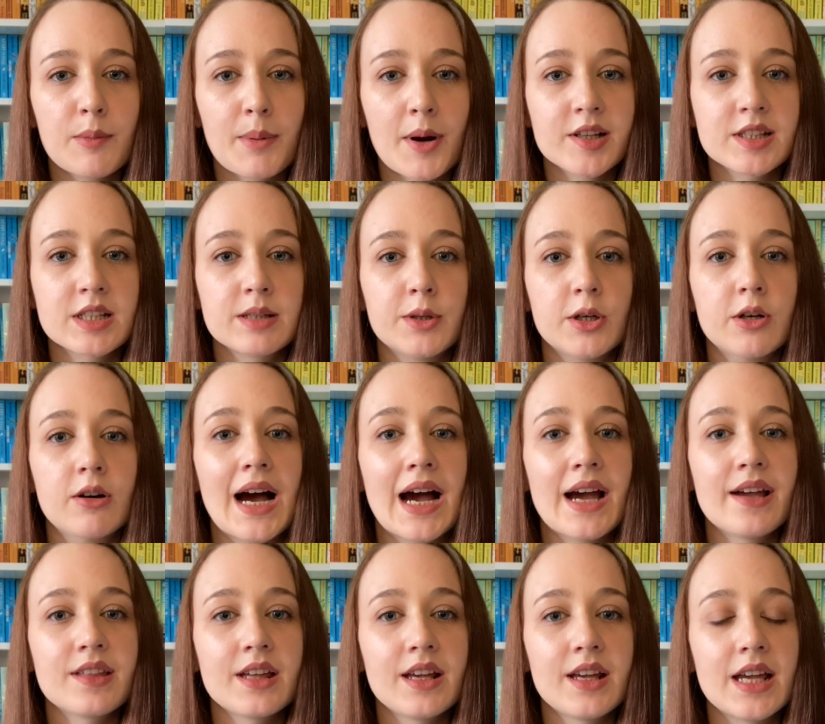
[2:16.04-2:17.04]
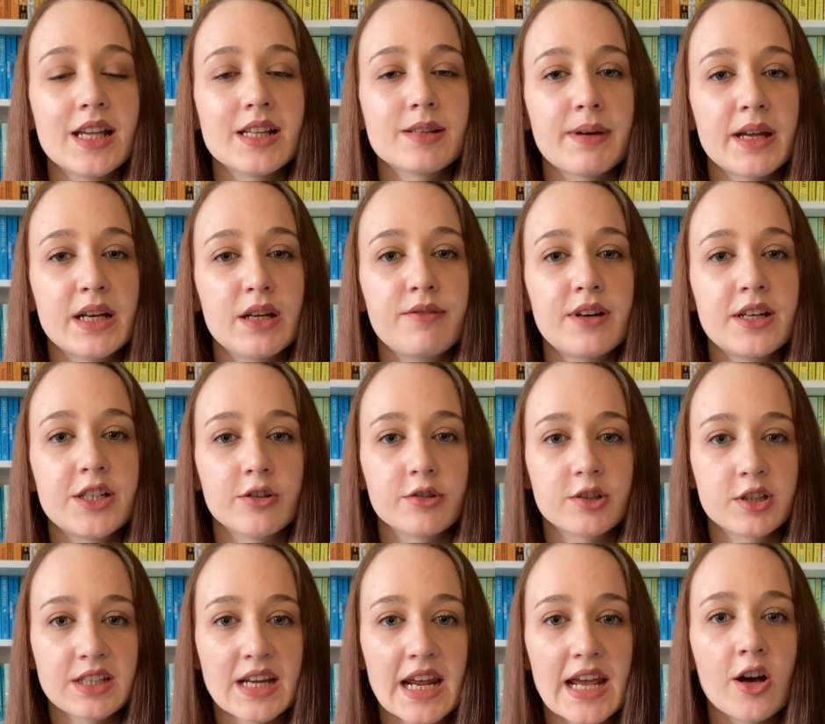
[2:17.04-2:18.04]
possible, I think it's beneficial
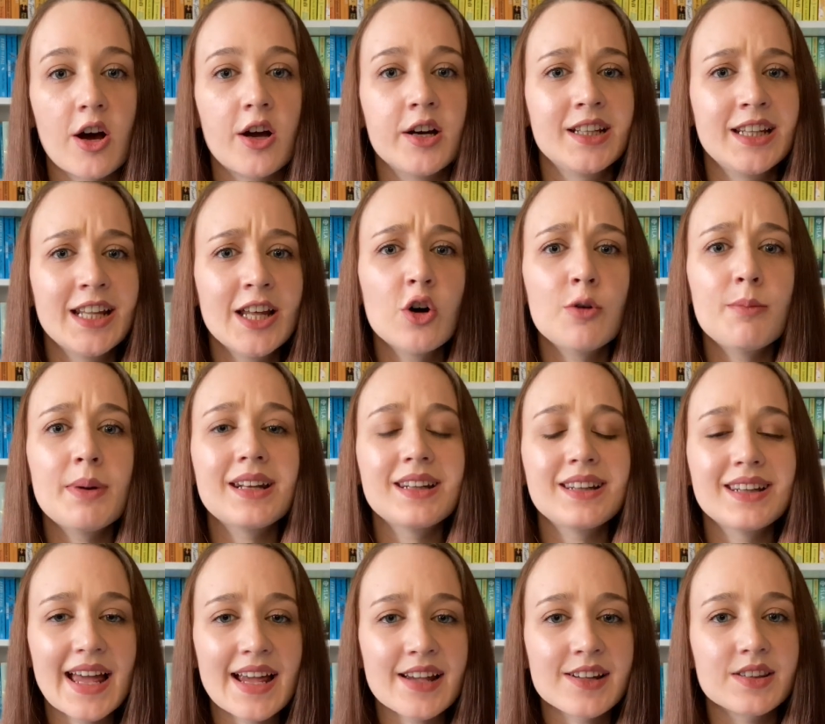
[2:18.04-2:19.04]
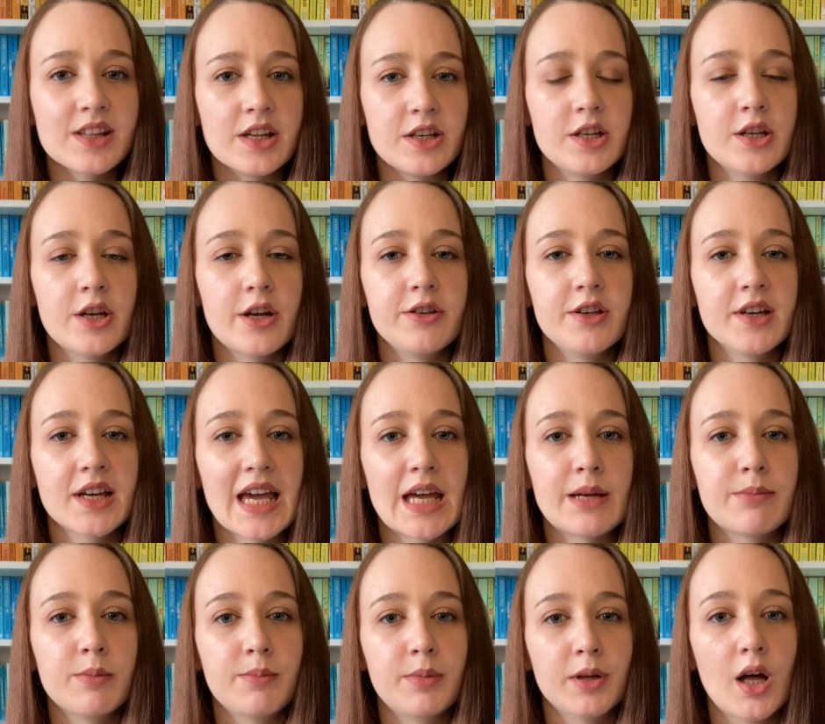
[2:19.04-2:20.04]
to take on a little bit less than you know you're
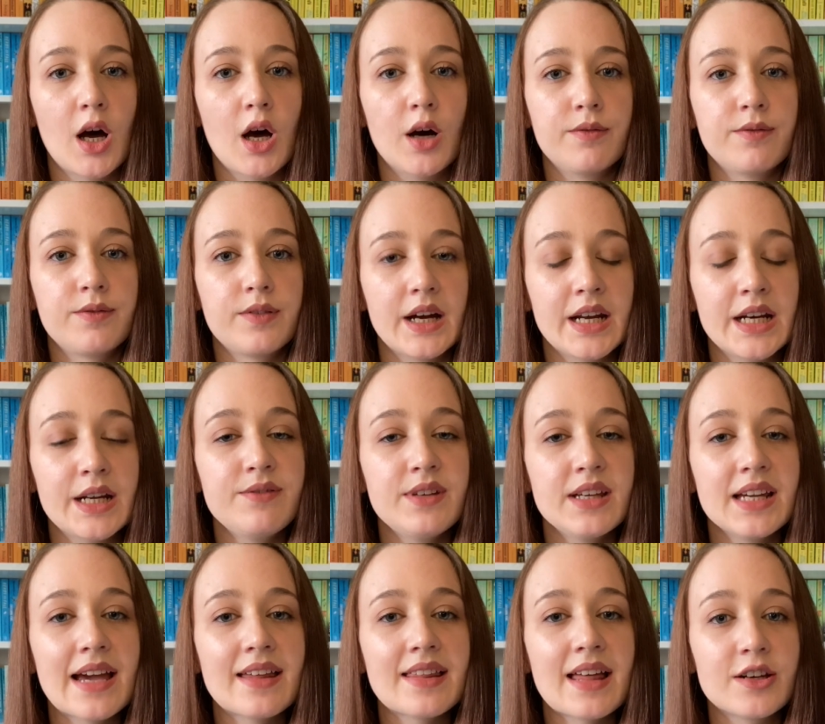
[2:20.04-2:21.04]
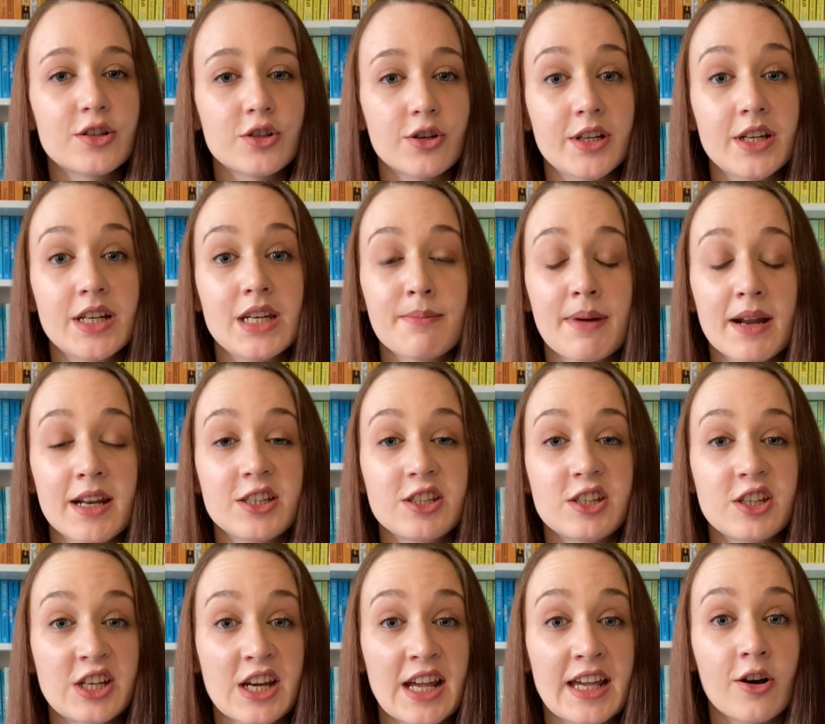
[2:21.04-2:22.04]
capable of. And if you get that done and you manage
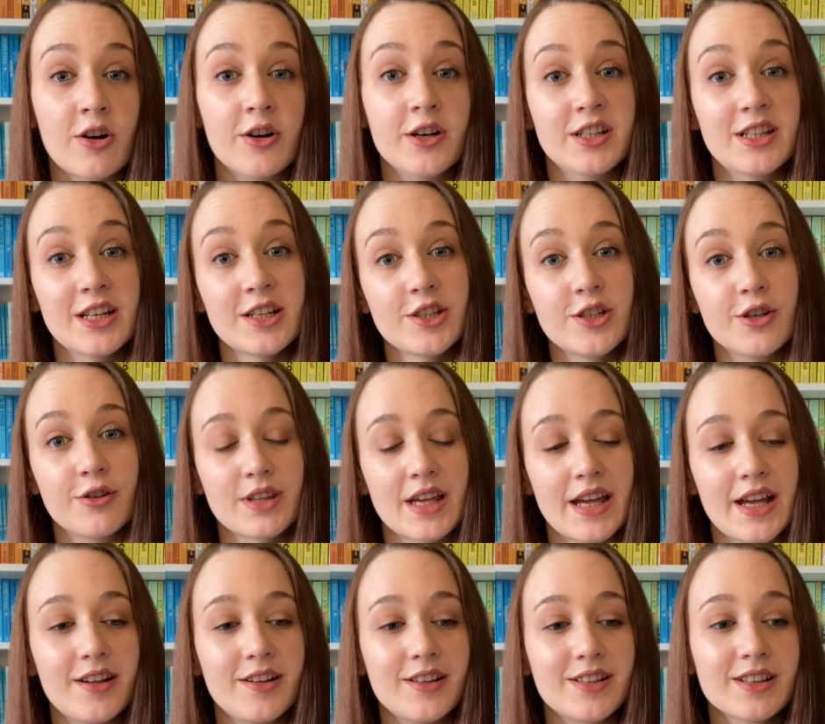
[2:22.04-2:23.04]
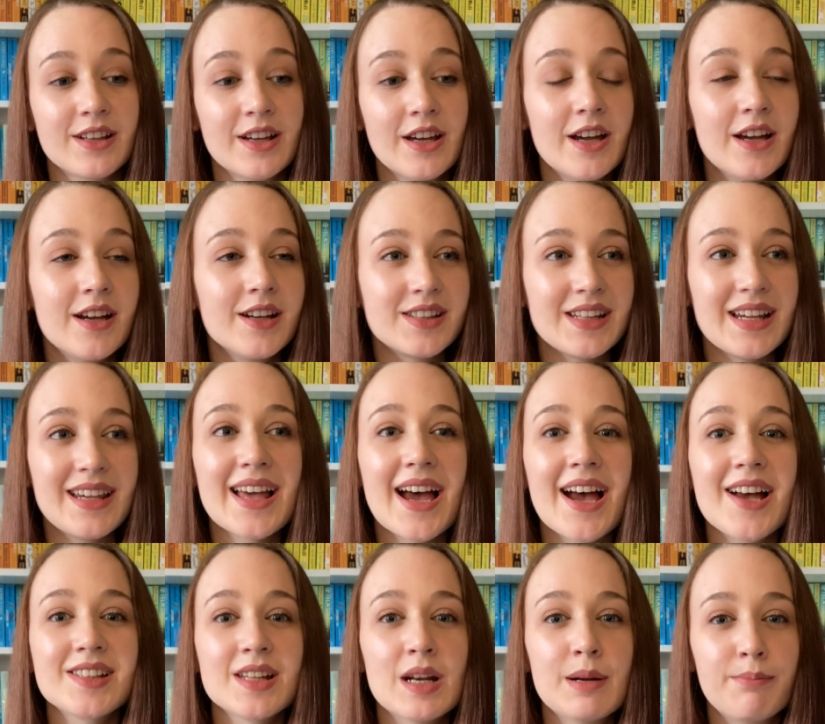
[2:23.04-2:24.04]
to take on additional things, see that
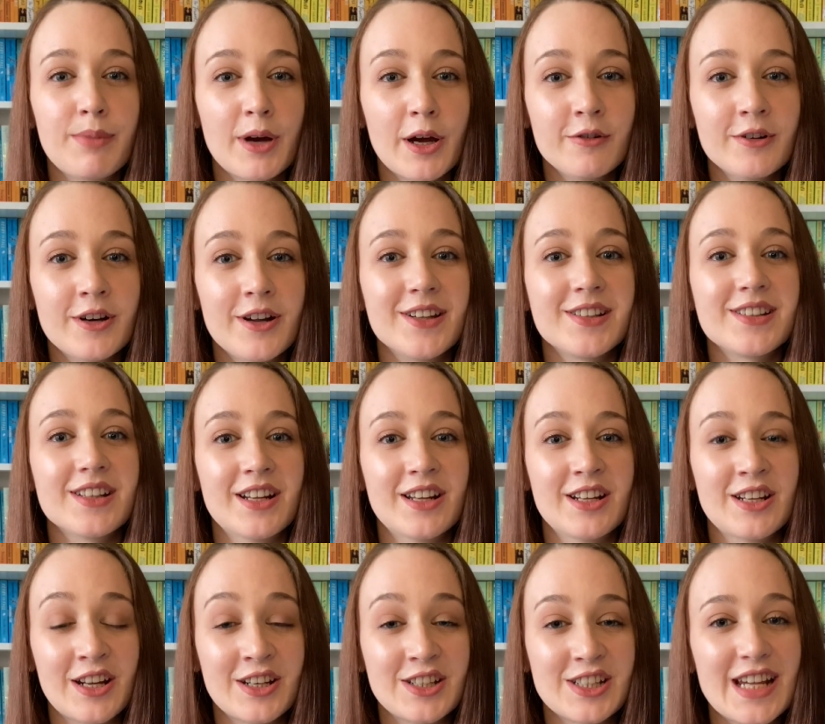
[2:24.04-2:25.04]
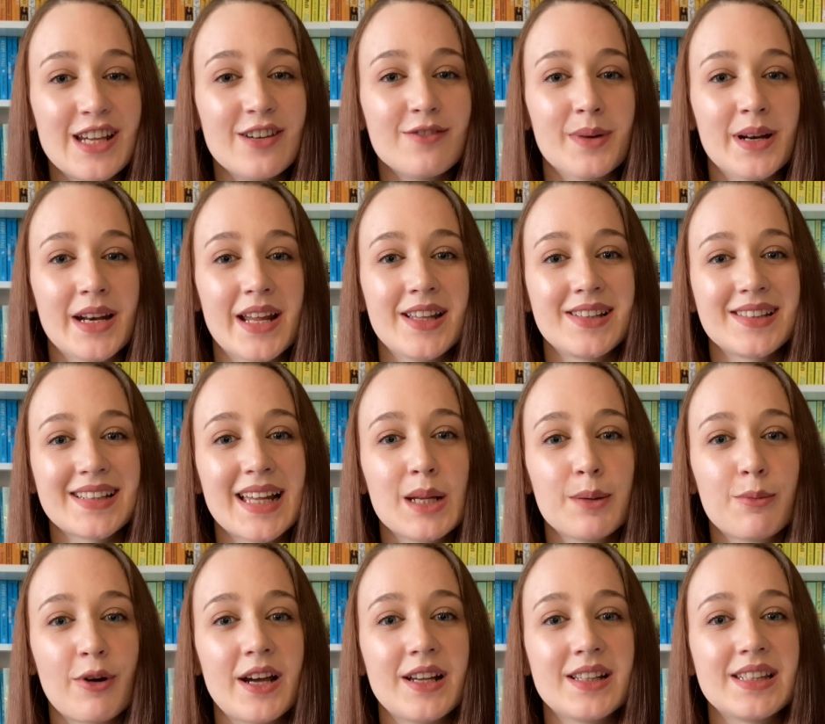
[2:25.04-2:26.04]
as a bonus and an achievement and
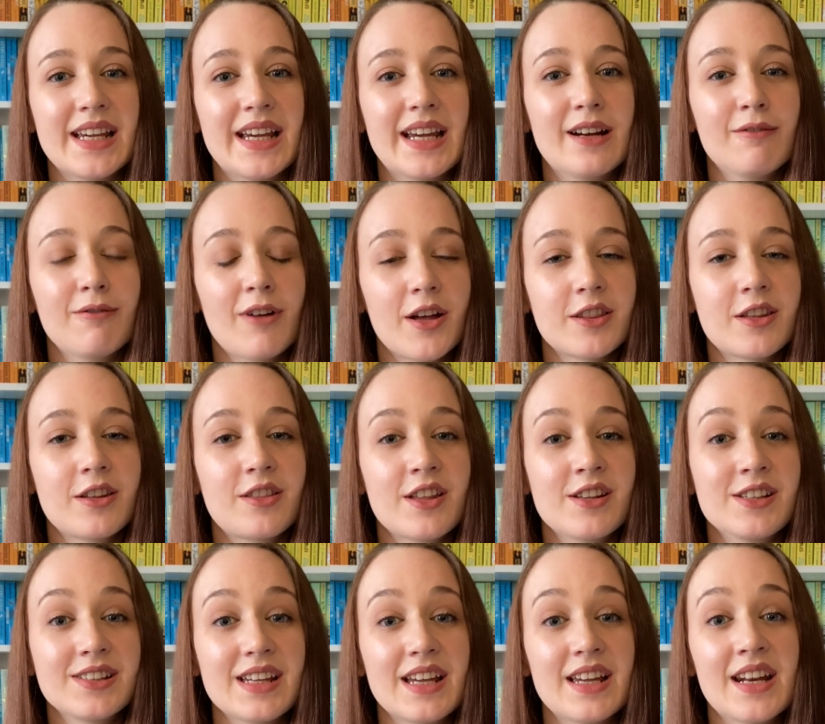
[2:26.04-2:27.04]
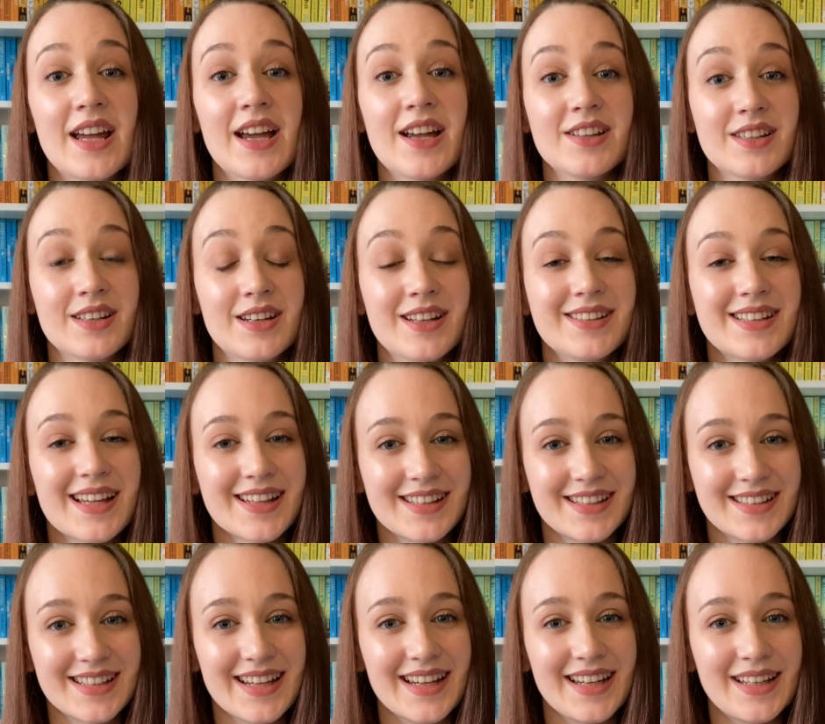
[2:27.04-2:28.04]
celebrate it rather than seeing it as a
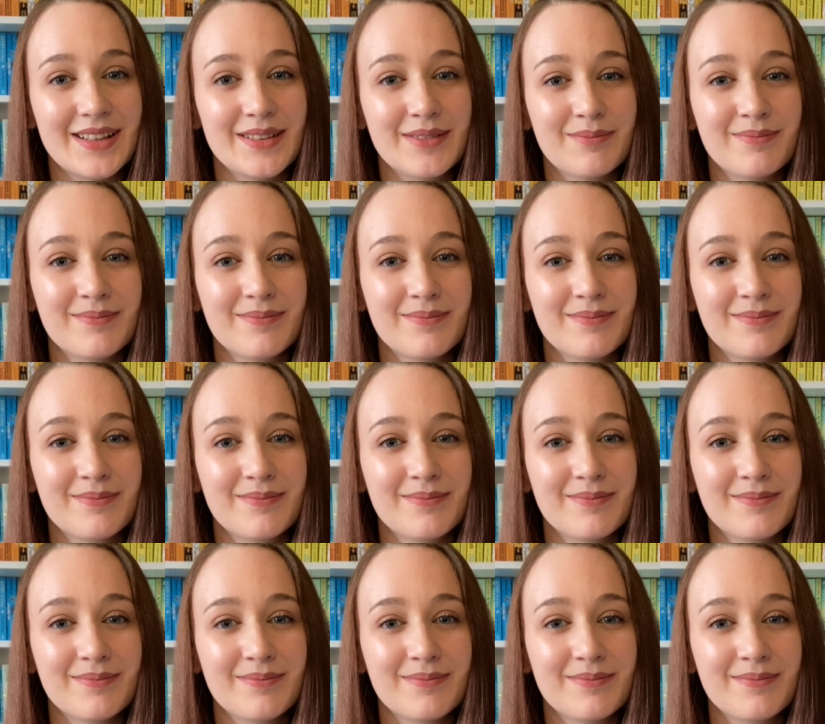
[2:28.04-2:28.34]
necessity.